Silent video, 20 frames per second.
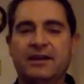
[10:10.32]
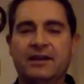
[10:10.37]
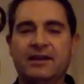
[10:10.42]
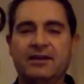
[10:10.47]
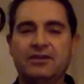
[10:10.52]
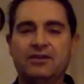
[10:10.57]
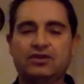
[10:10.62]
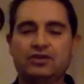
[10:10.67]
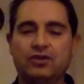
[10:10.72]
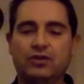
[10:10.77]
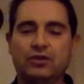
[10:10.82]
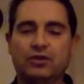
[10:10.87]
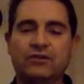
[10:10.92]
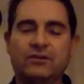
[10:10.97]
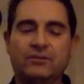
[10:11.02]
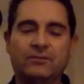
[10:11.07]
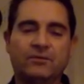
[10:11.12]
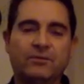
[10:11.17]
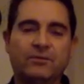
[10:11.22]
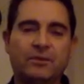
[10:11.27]
And chose
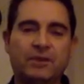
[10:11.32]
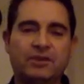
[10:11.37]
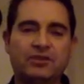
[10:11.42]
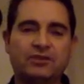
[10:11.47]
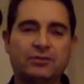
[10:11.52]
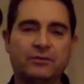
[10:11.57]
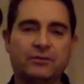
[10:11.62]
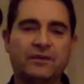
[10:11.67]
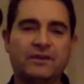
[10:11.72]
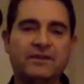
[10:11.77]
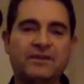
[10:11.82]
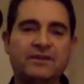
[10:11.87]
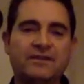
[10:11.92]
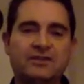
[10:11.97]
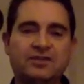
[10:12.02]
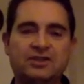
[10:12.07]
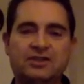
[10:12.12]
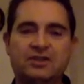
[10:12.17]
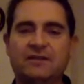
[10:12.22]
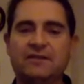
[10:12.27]
some special
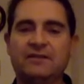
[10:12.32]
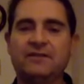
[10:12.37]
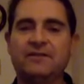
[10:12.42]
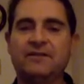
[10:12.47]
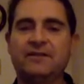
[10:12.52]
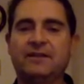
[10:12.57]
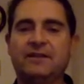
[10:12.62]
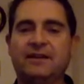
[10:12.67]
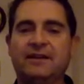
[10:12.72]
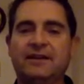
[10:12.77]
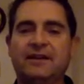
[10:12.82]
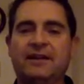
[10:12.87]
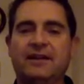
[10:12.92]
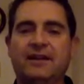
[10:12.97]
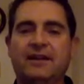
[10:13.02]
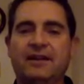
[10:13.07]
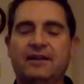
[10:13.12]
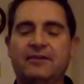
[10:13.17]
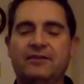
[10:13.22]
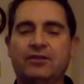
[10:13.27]
vintages
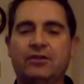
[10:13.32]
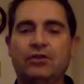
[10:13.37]
to